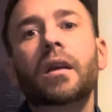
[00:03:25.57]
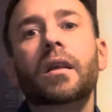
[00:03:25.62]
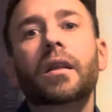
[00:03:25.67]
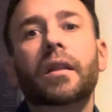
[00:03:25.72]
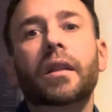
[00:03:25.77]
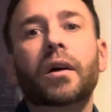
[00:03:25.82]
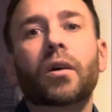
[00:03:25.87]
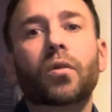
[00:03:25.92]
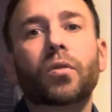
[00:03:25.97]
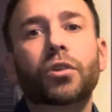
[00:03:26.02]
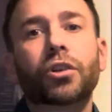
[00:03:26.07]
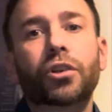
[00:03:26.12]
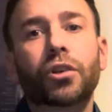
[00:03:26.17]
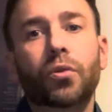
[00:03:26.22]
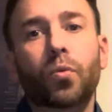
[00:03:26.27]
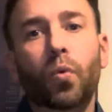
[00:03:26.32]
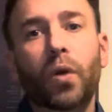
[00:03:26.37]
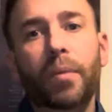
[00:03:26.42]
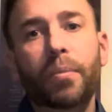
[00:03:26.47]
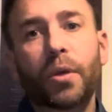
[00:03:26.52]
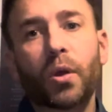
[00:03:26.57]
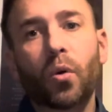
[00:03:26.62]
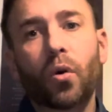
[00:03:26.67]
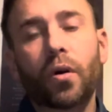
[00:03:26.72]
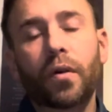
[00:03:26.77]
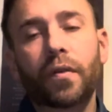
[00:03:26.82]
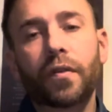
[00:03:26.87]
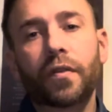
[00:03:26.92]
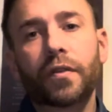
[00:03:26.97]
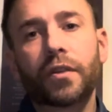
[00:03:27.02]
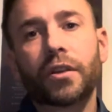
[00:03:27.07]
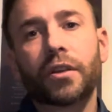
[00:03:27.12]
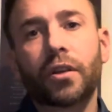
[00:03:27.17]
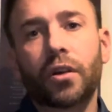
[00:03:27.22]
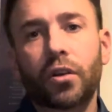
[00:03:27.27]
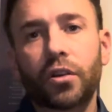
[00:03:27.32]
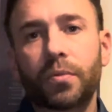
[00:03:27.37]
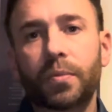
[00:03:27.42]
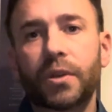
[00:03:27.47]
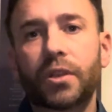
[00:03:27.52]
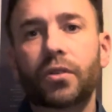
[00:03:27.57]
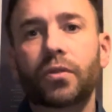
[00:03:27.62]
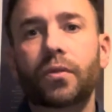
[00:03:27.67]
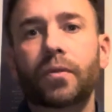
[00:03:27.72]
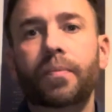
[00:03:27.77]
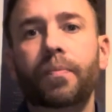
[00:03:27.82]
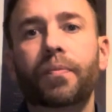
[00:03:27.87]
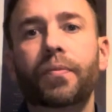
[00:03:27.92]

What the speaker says: They should whip you off to the hospital.